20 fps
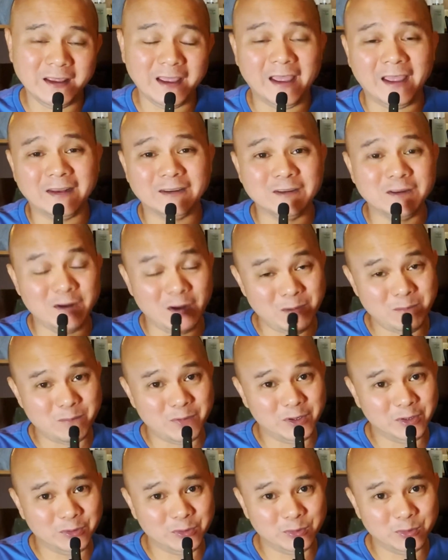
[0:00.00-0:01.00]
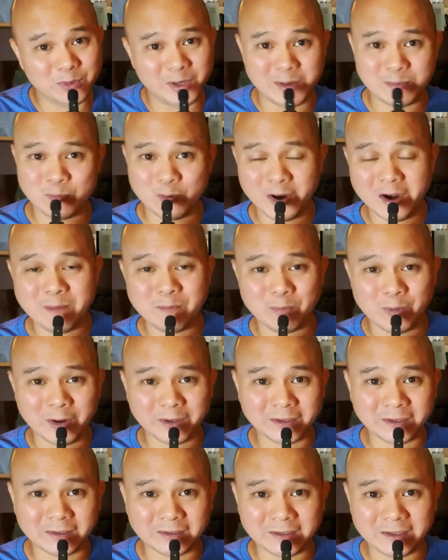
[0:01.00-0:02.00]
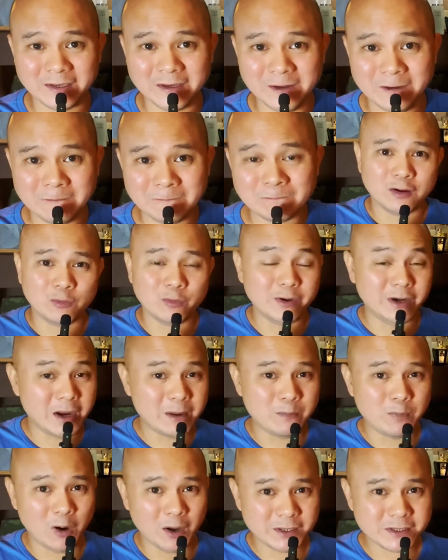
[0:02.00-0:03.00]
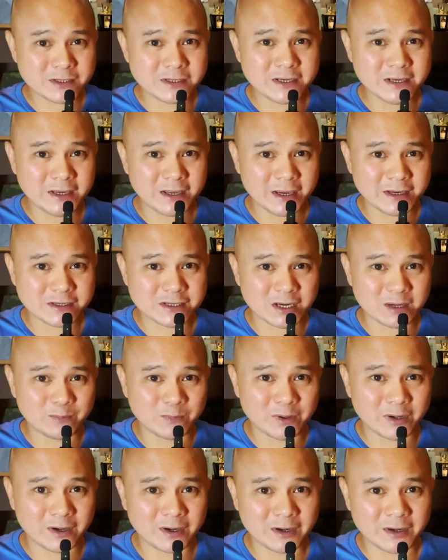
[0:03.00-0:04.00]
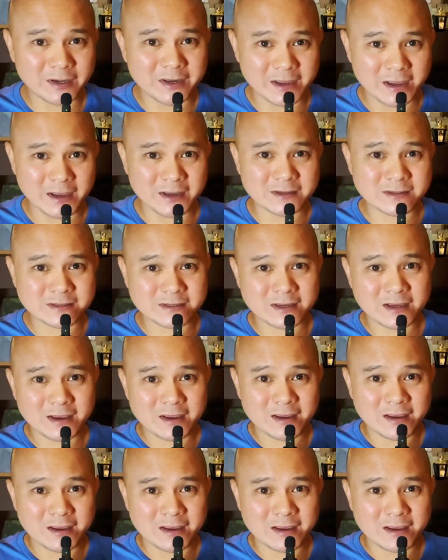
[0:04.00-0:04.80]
And number two, and more importantly, when I bought CK Summer Days,